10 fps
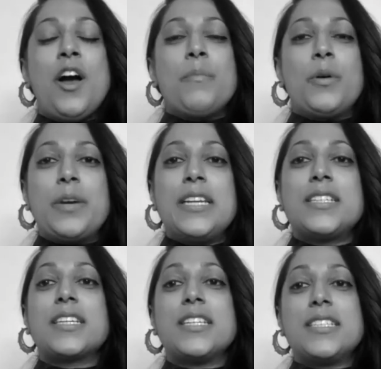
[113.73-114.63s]
But we need
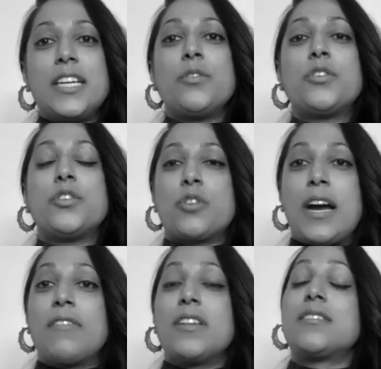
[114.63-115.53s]
to continue to drive this.